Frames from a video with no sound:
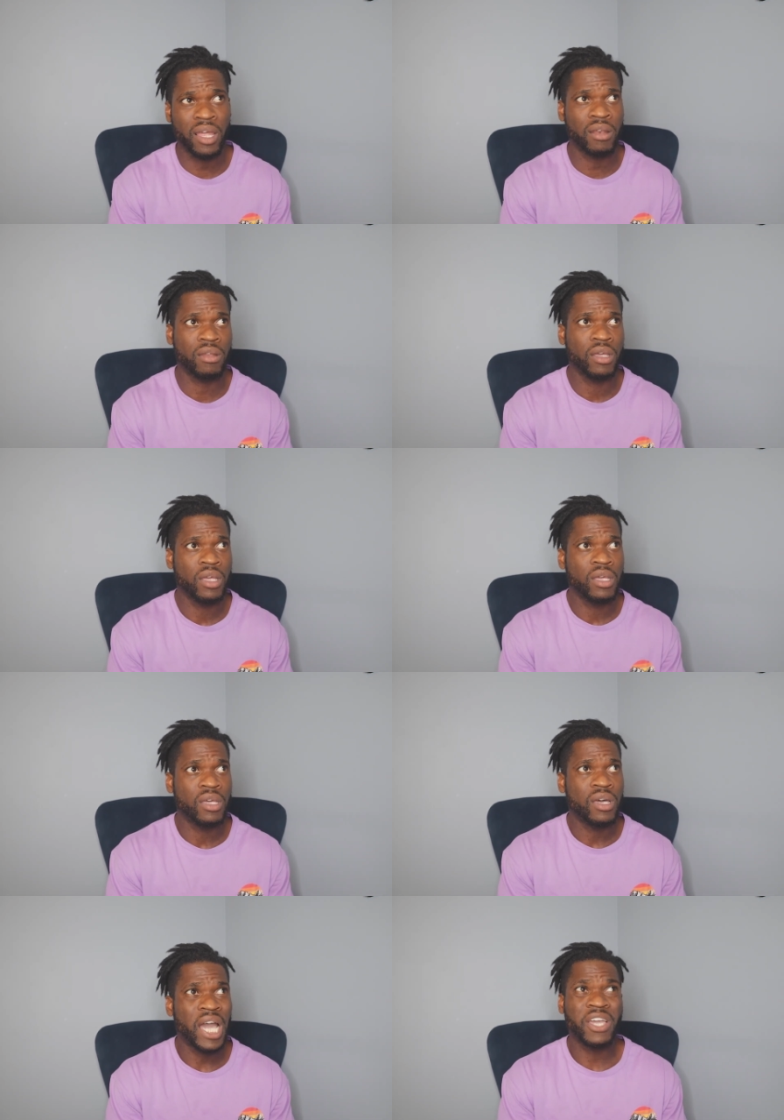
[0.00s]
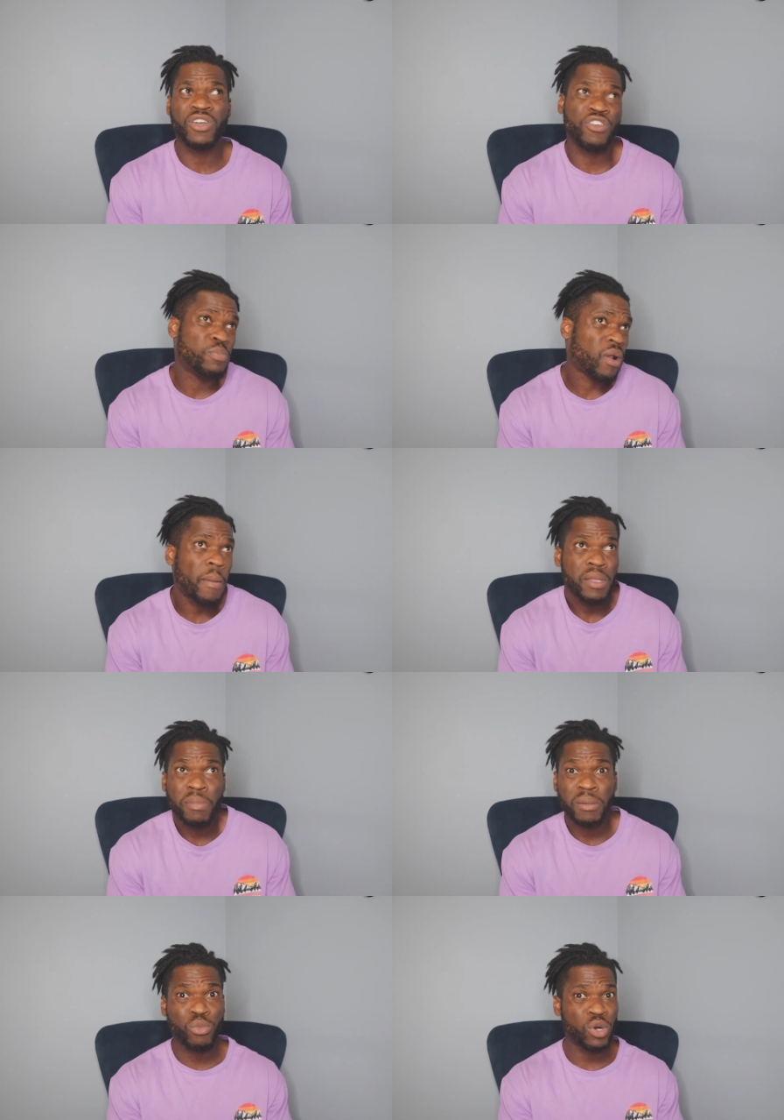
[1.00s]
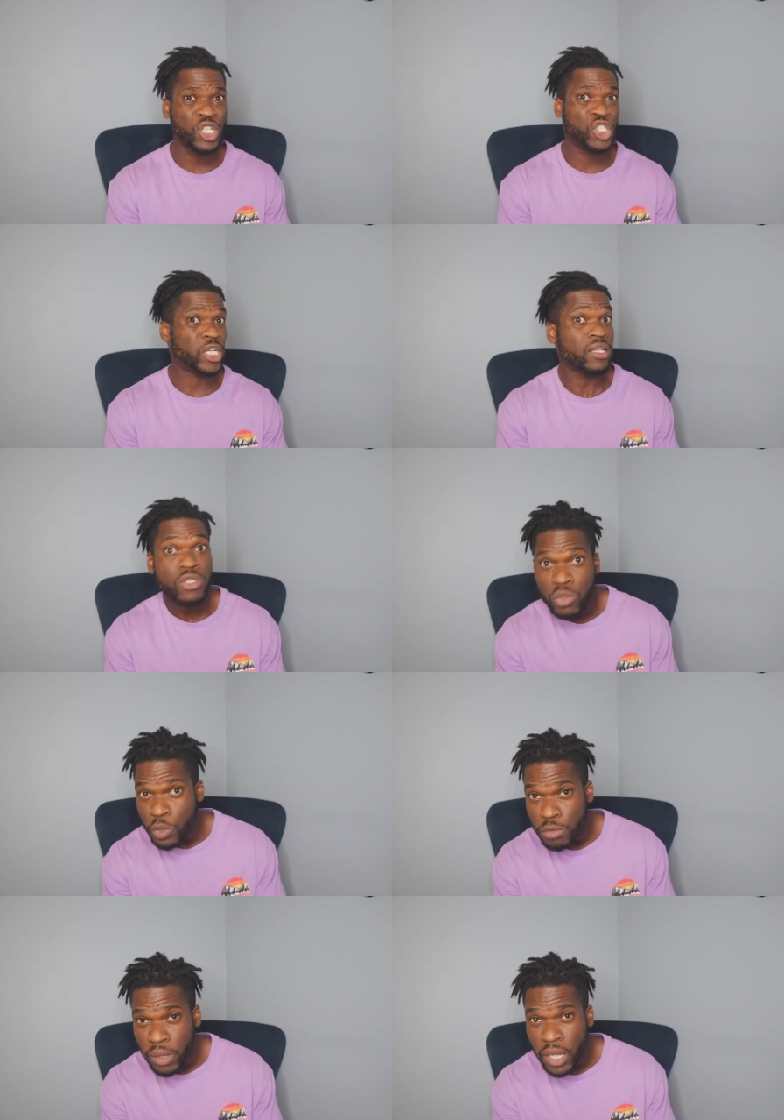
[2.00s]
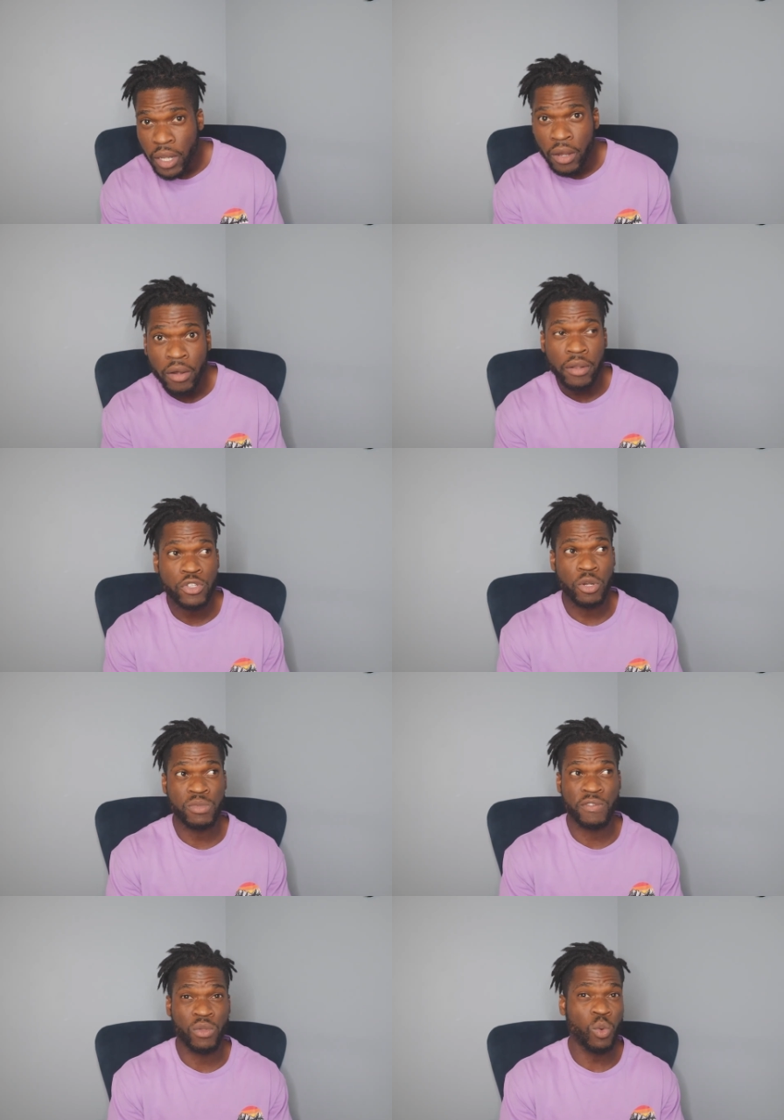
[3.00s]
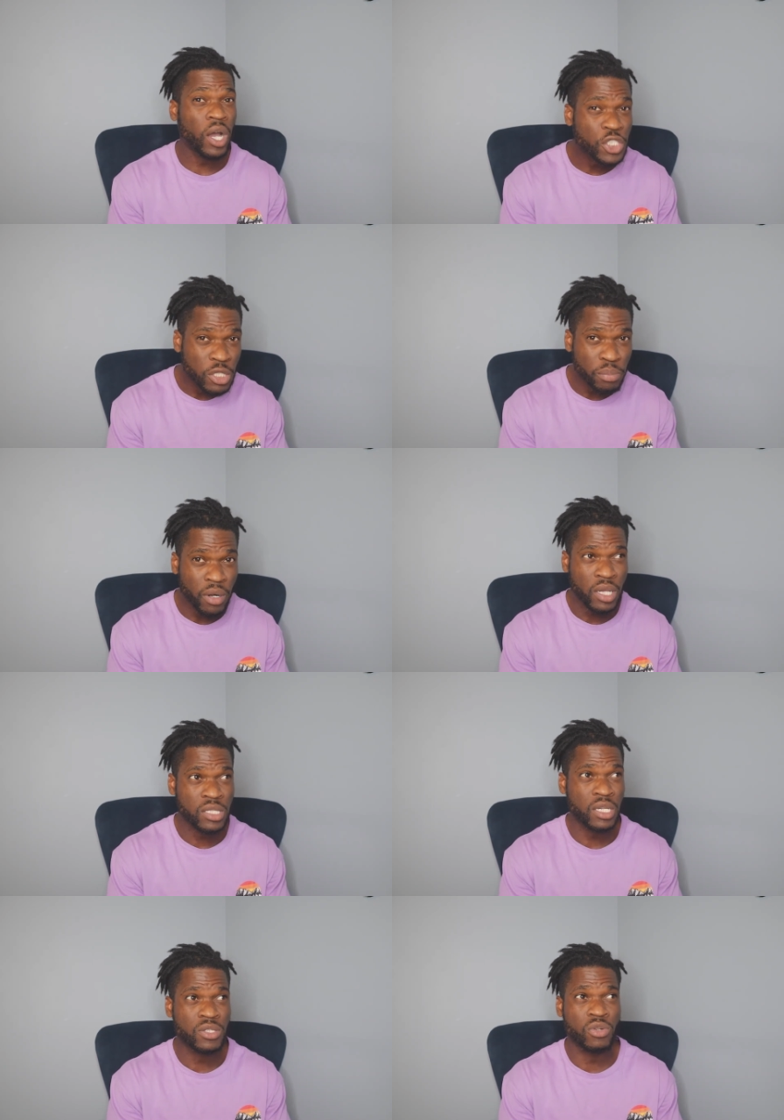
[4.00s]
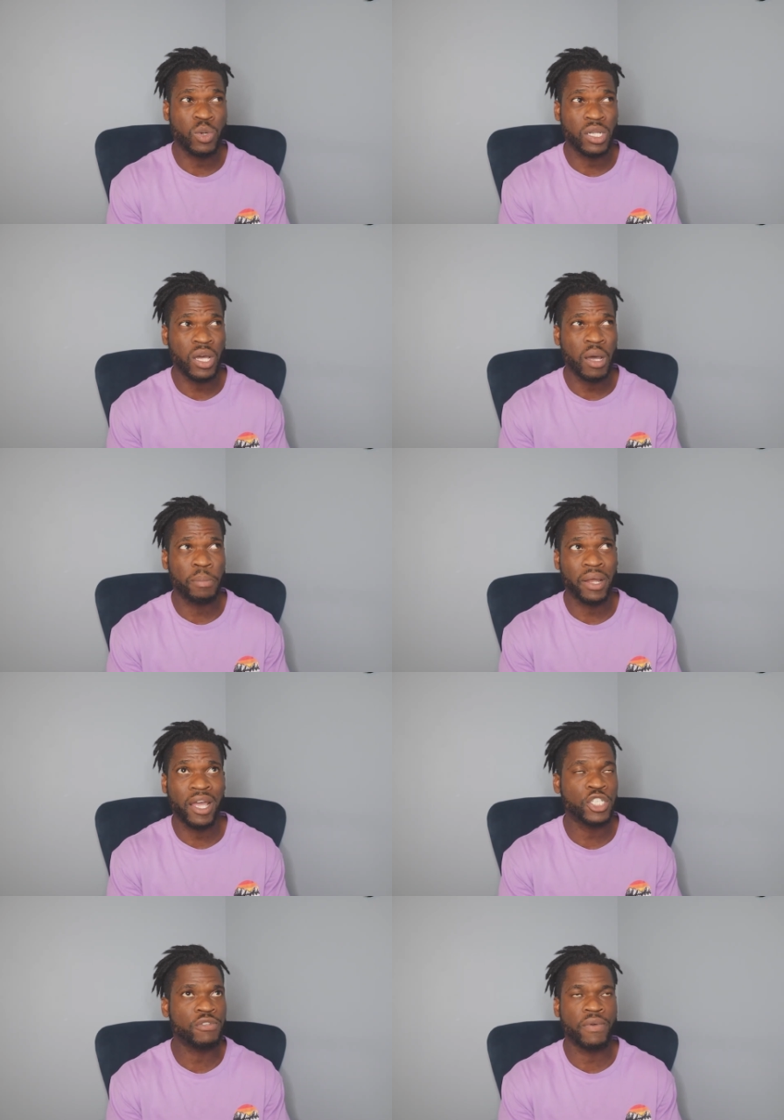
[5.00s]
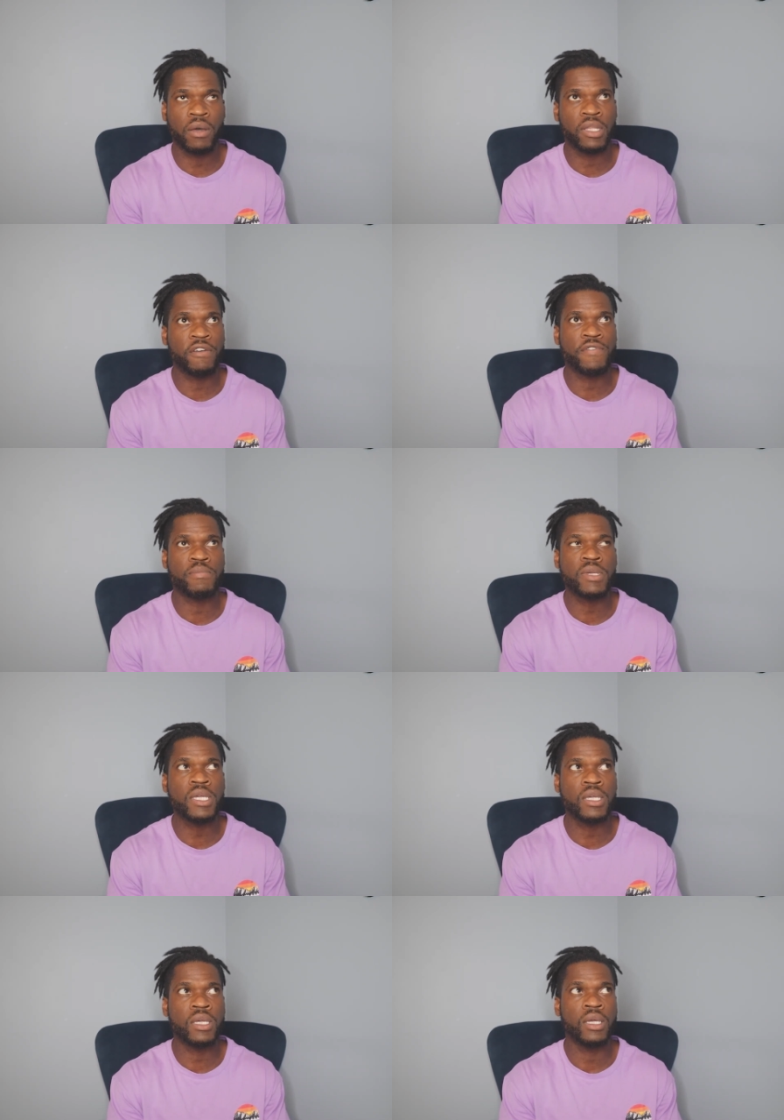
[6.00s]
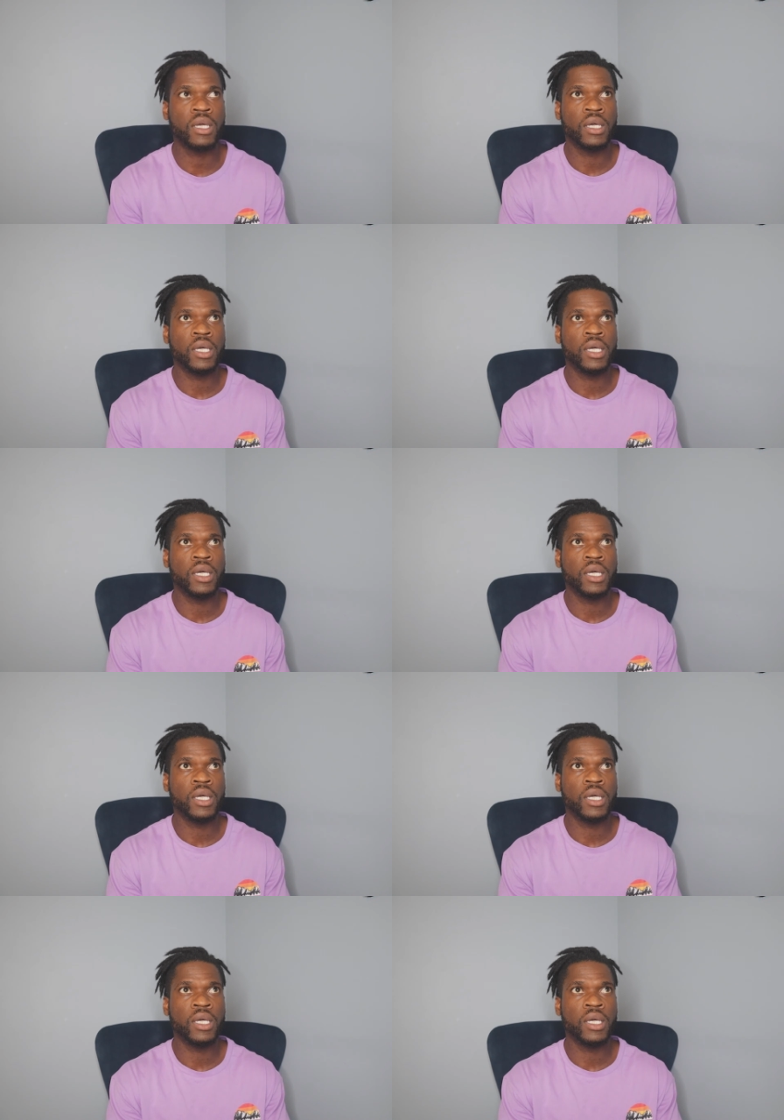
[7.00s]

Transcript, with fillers: And I could have probably been more gentle with my hair in terms of the washing process or whatnot, but I just found that for me,